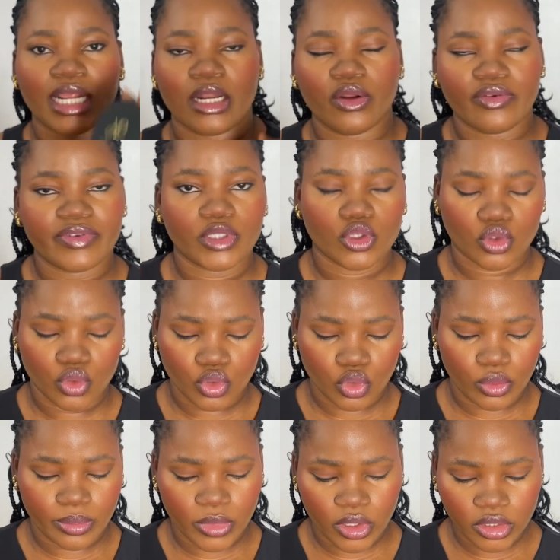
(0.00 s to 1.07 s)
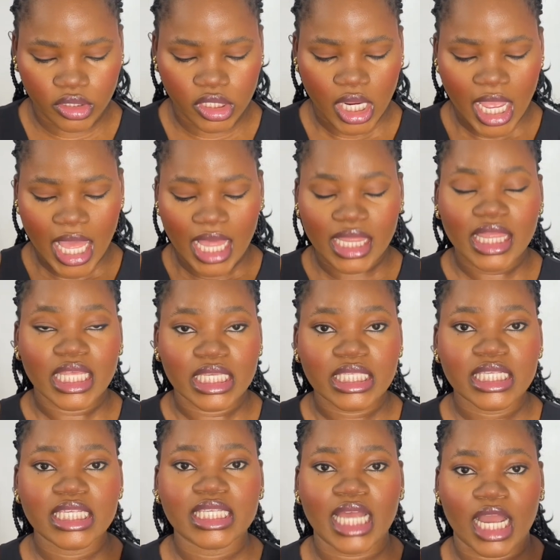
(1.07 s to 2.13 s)
I love it so so much. This
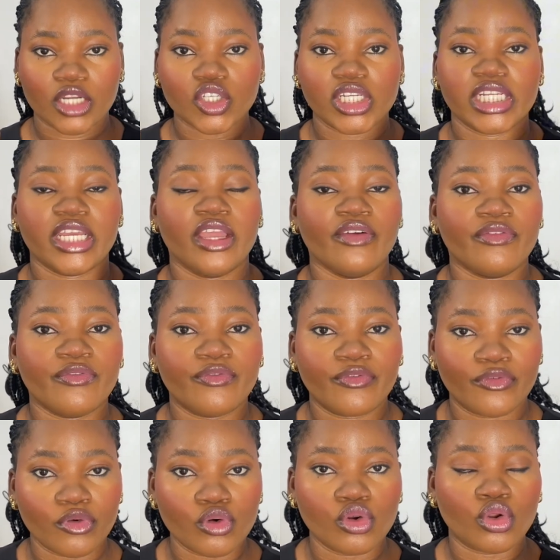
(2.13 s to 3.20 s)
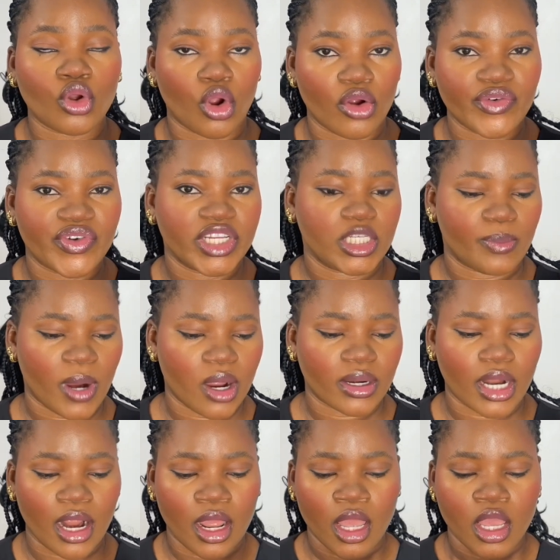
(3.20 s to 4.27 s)
is actually a full coverage
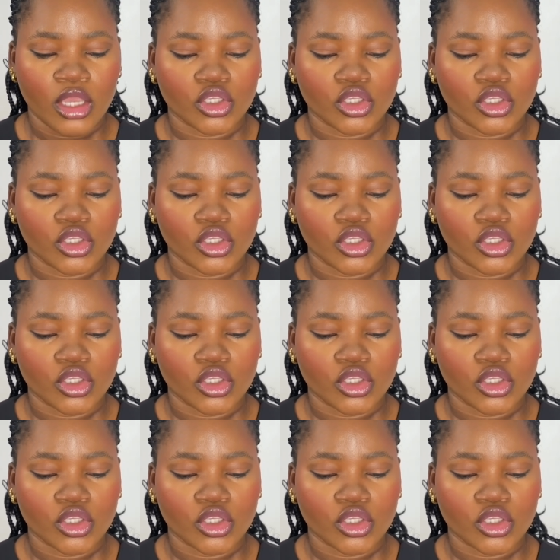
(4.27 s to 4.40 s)
powder.